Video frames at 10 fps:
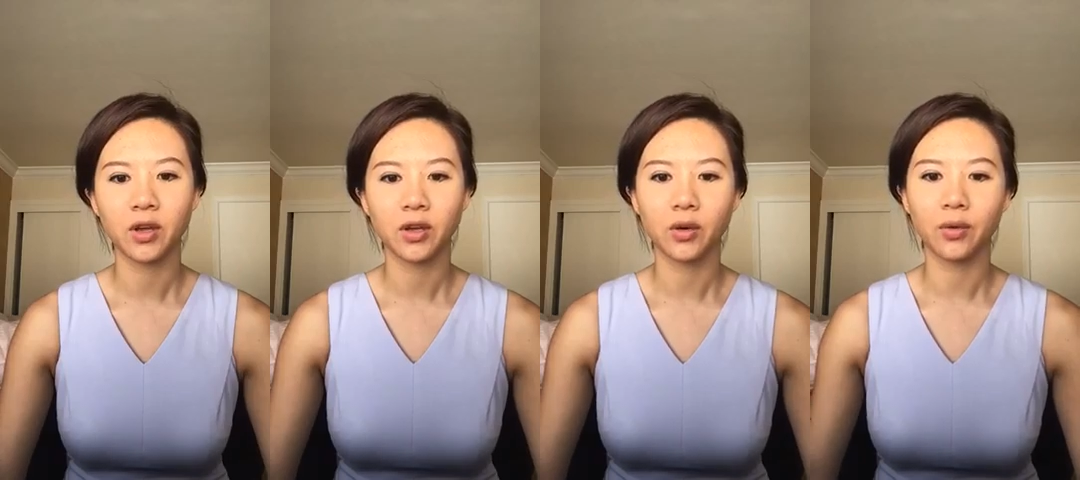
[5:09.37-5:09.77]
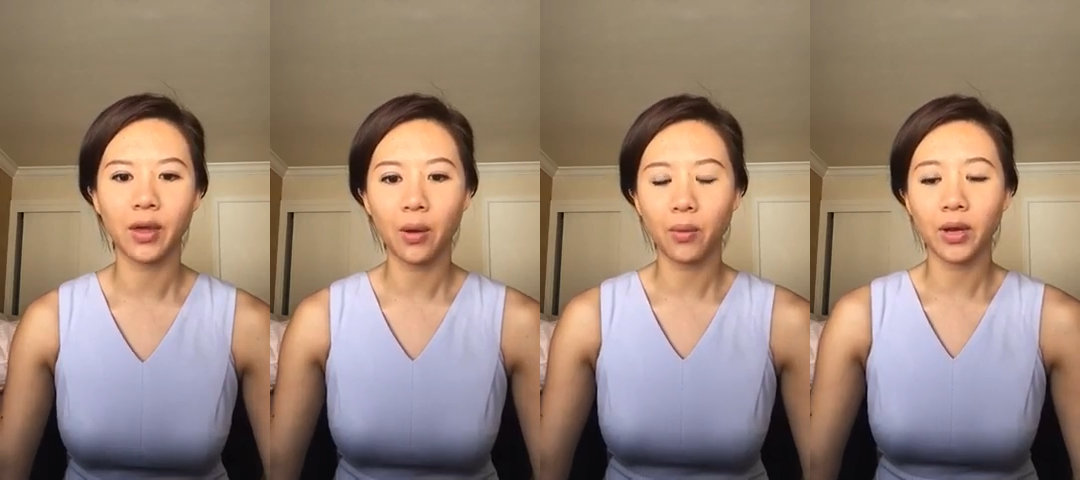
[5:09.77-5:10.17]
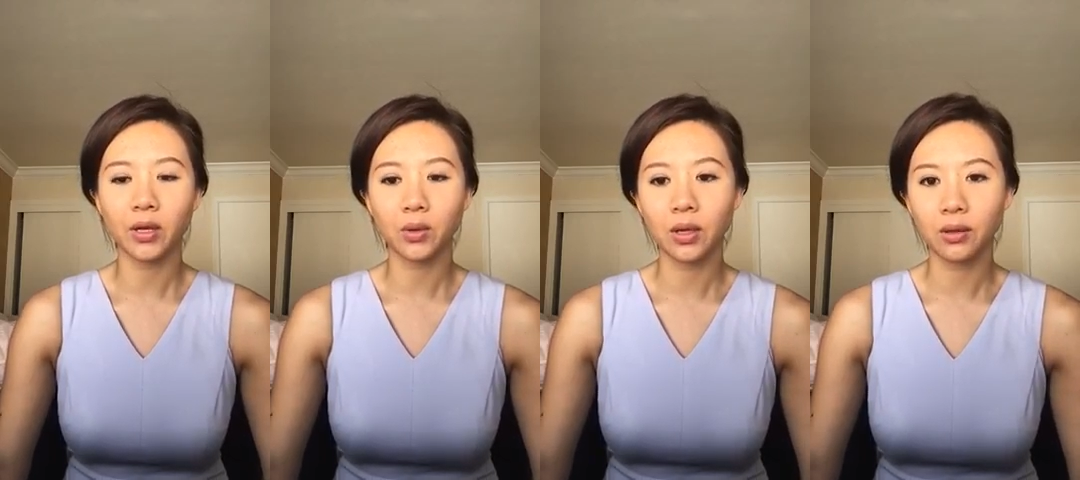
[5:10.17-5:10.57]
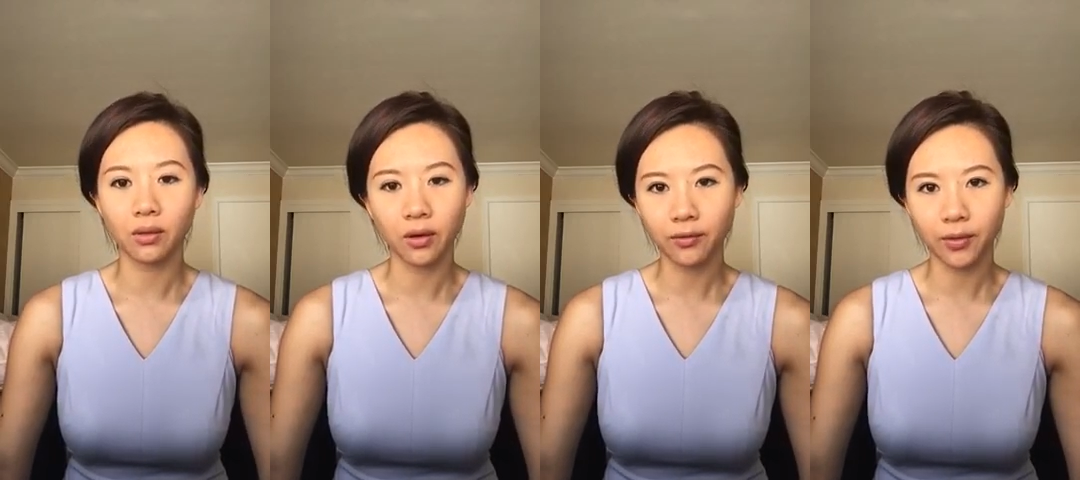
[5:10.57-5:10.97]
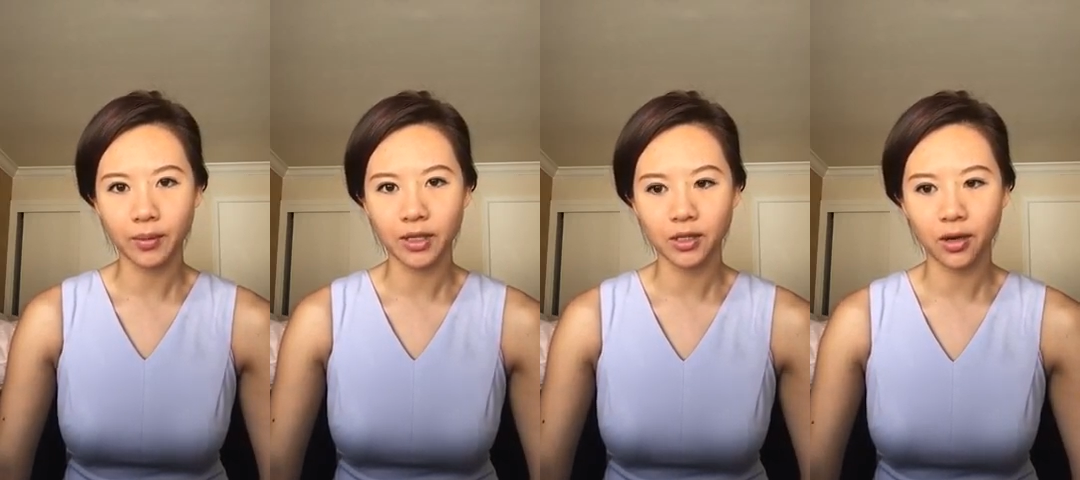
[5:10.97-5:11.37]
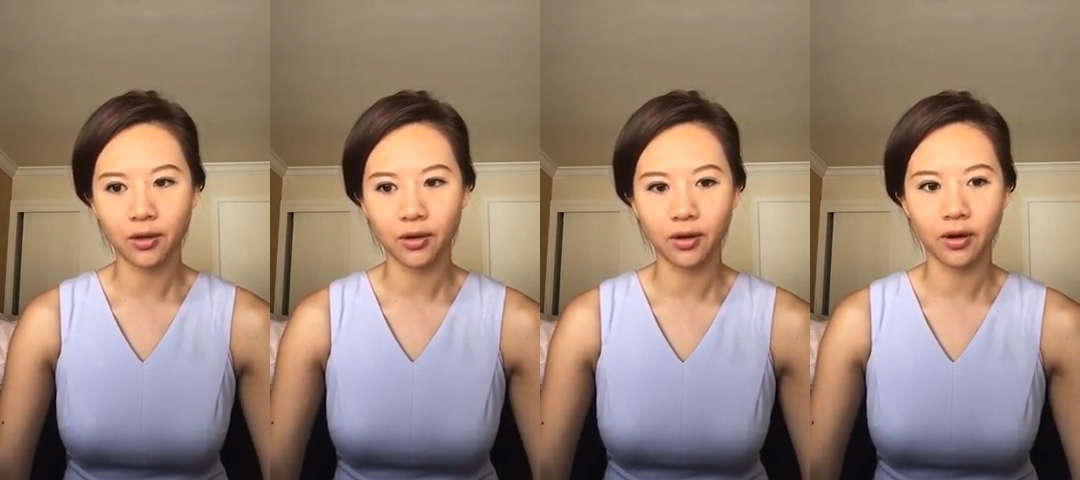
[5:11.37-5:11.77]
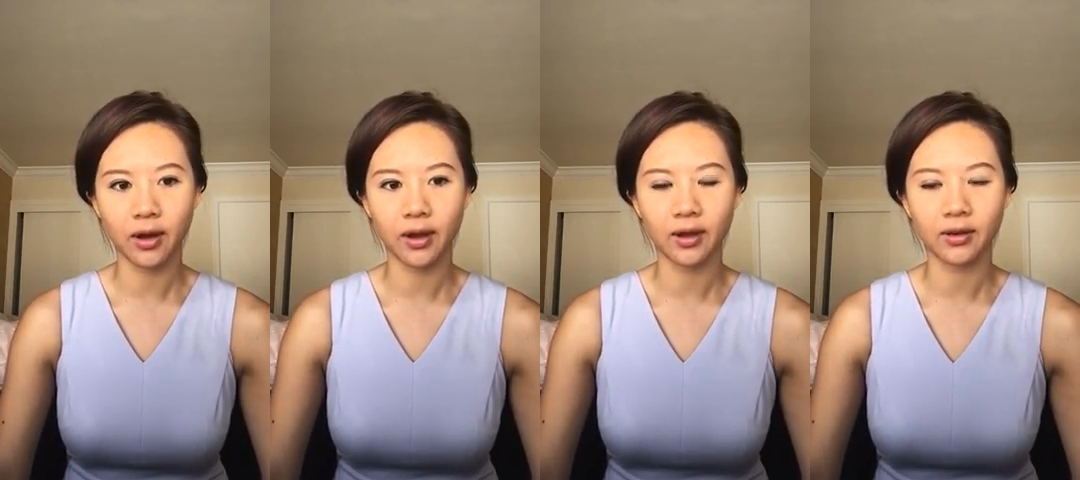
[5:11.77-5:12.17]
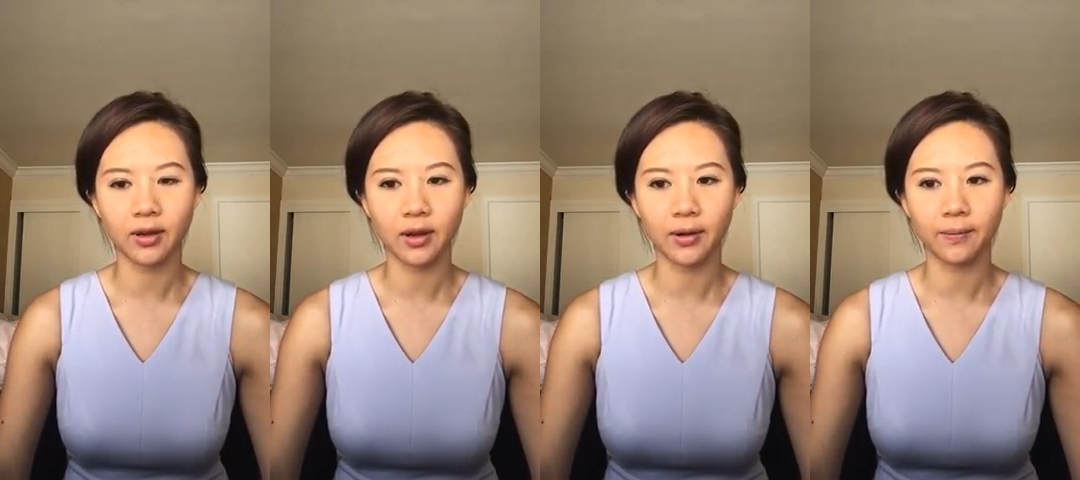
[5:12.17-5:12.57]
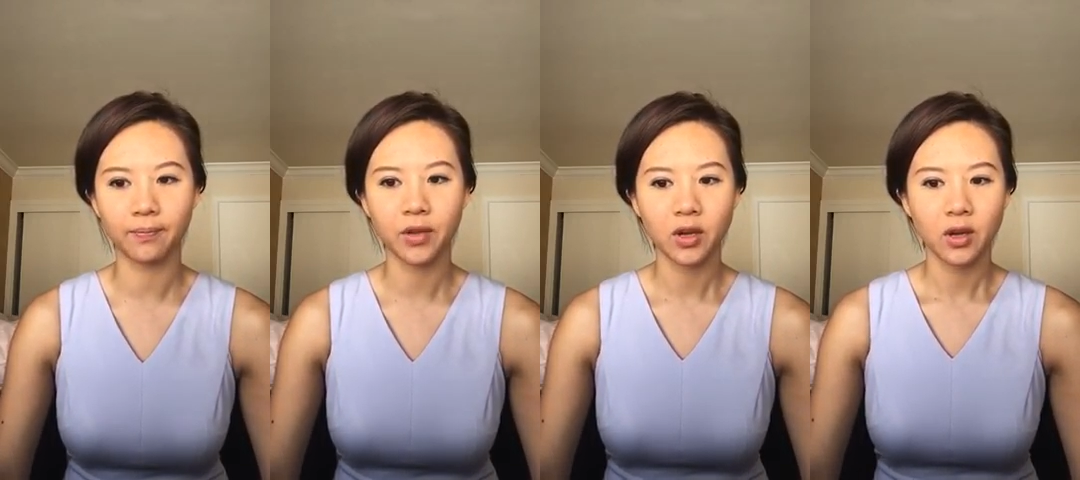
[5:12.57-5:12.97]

you know that way you can learn from each other and um,